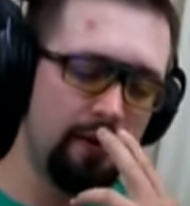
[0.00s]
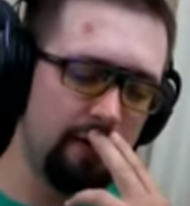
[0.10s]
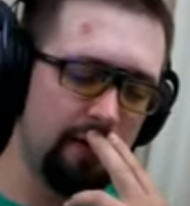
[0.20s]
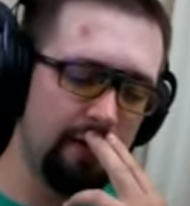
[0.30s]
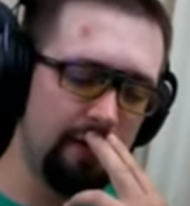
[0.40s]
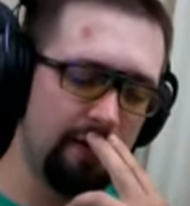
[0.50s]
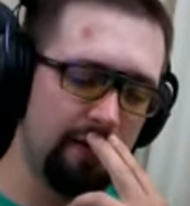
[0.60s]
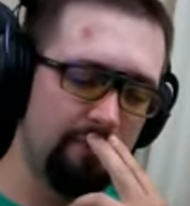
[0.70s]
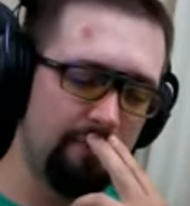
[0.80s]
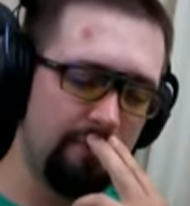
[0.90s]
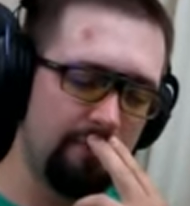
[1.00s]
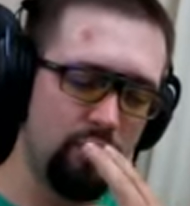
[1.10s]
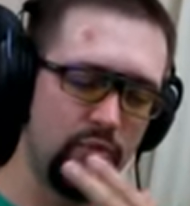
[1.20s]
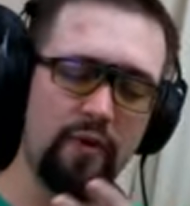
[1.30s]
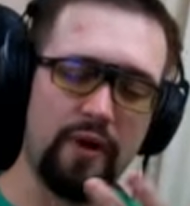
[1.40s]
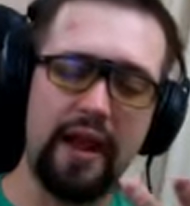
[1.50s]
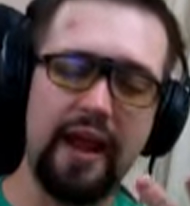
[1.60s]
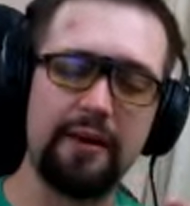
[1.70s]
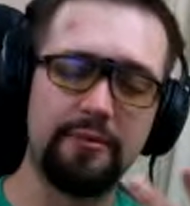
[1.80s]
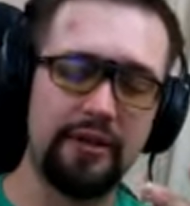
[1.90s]
AMD
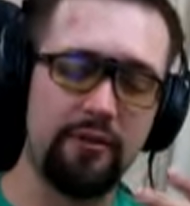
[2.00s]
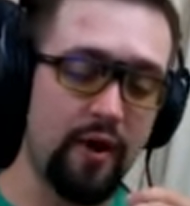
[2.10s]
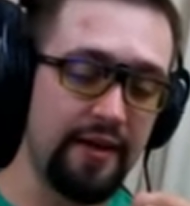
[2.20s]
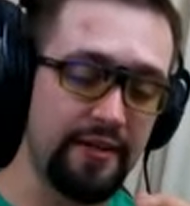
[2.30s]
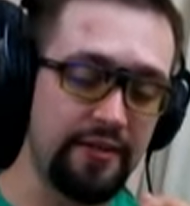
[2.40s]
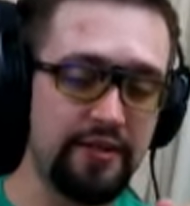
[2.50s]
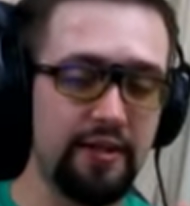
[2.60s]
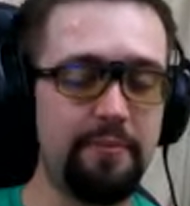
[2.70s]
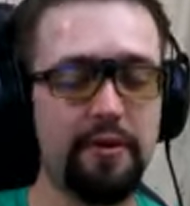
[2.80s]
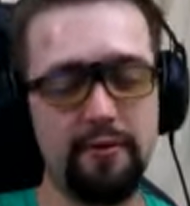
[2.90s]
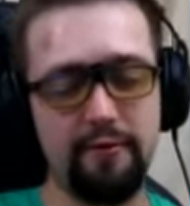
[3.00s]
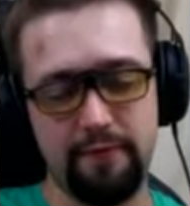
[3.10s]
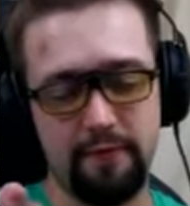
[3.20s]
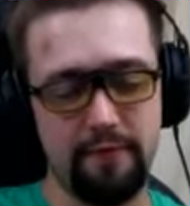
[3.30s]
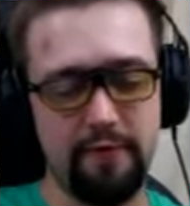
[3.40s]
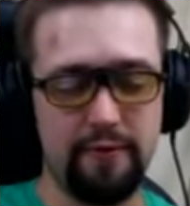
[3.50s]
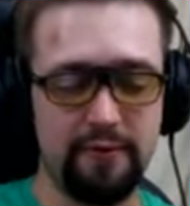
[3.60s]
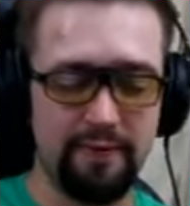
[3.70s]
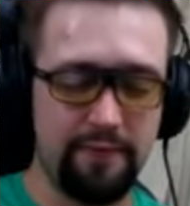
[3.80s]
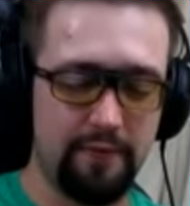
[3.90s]
Ryzen CPU for
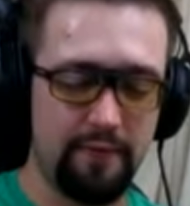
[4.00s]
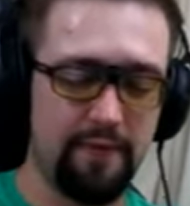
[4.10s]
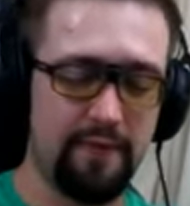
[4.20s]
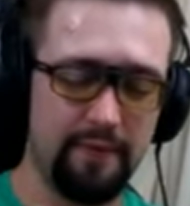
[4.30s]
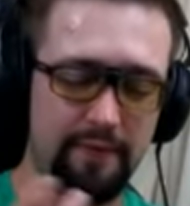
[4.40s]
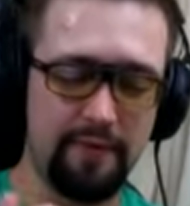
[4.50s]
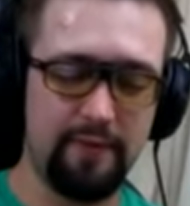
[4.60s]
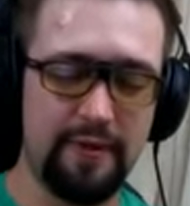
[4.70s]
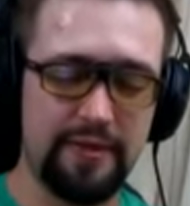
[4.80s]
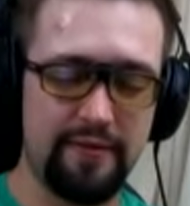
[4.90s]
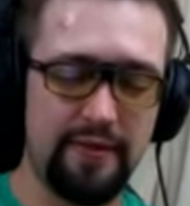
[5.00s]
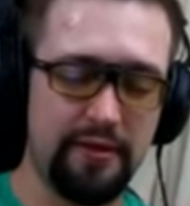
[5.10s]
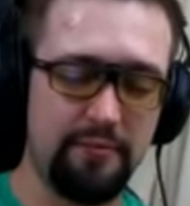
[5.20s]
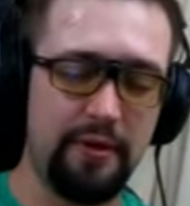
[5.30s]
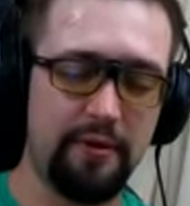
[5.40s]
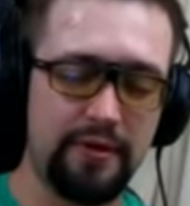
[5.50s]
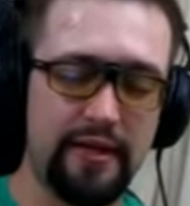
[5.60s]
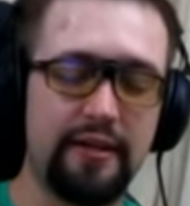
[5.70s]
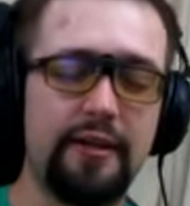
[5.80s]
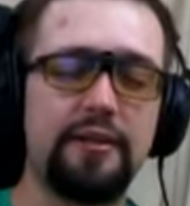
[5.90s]
the rest of the computer
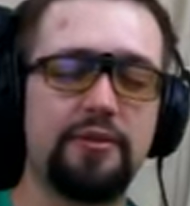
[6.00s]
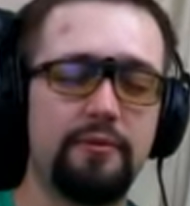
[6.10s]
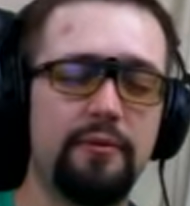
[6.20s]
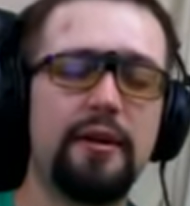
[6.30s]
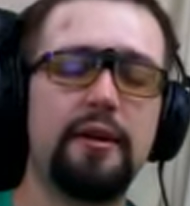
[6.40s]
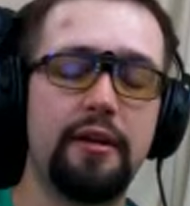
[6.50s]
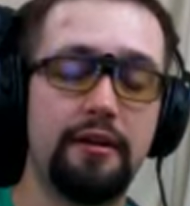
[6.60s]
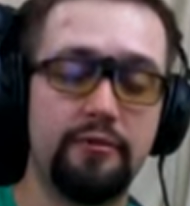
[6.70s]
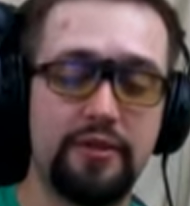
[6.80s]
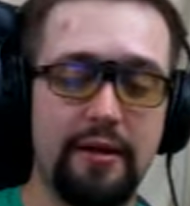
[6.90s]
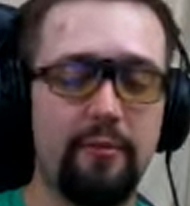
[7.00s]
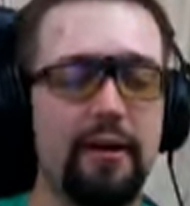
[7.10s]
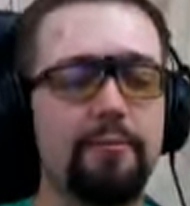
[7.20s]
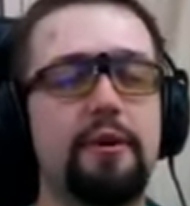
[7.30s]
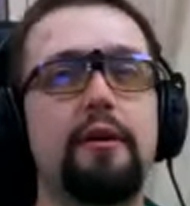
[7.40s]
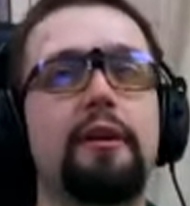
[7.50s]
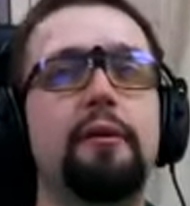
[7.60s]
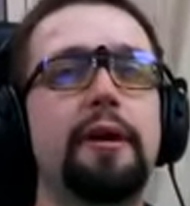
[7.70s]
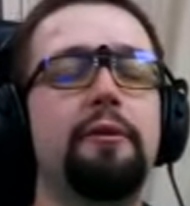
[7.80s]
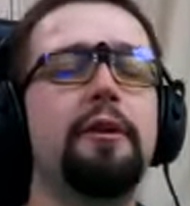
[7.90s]
tech geeks who can understand what I'm talking
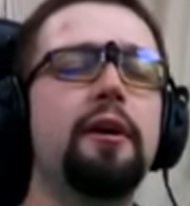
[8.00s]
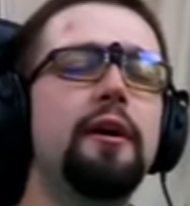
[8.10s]
about.